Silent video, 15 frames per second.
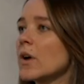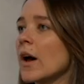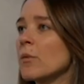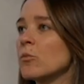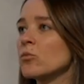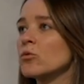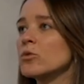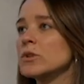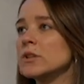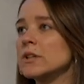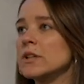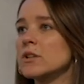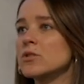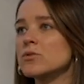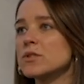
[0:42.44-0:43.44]
I'm
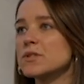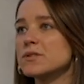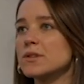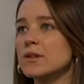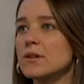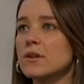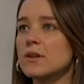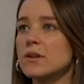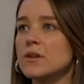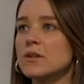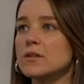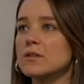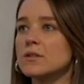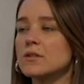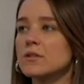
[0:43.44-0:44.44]
really interested
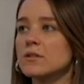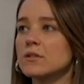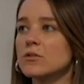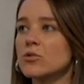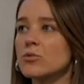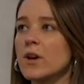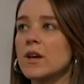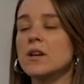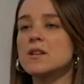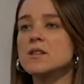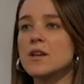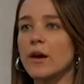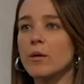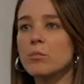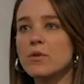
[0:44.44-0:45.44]
in creating
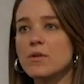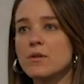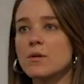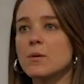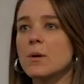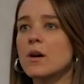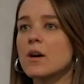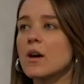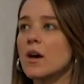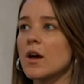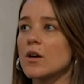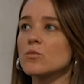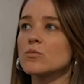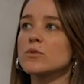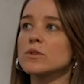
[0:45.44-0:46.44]
depth
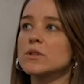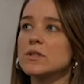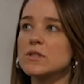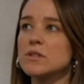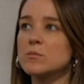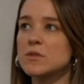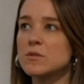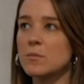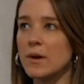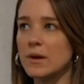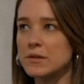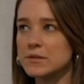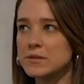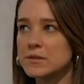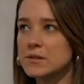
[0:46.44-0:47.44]
and really deep
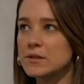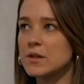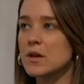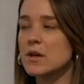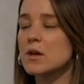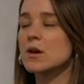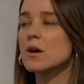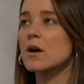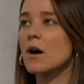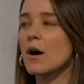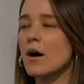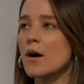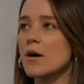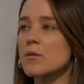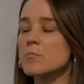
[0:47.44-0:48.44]
space
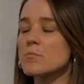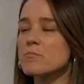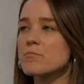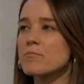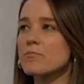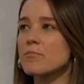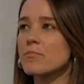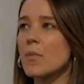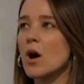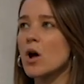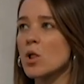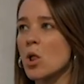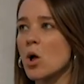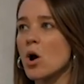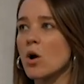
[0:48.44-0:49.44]
um,
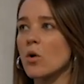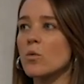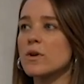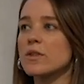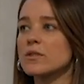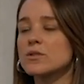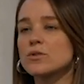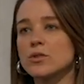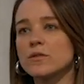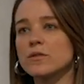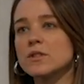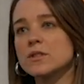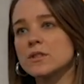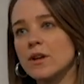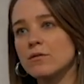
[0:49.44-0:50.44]
along with
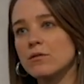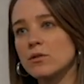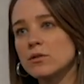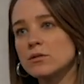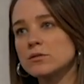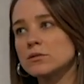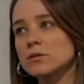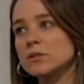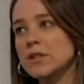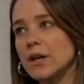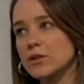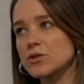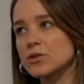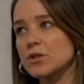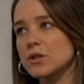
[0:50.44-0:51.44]
surface level
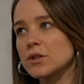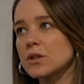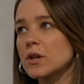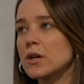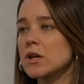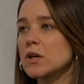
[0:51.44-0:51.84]
texture.